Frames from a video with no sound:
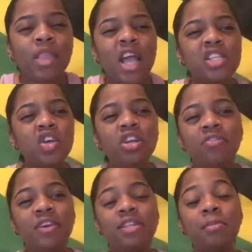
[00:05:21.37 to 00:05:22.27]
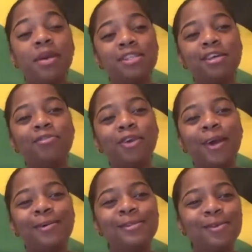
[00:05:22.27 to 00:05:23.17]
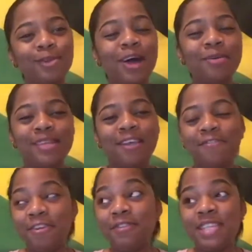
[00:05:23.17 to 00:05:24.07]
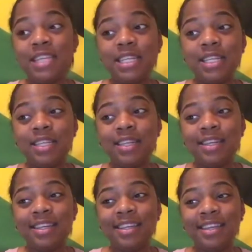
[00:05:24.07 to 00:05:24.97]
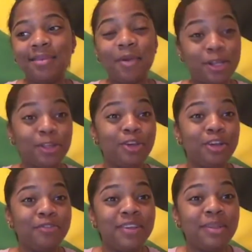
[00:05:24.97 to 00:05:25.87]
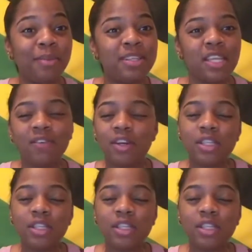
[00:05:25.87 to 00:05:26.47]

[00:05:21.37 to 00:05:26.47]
I started defending myself when I was old. I was like 15 when I started defending myself.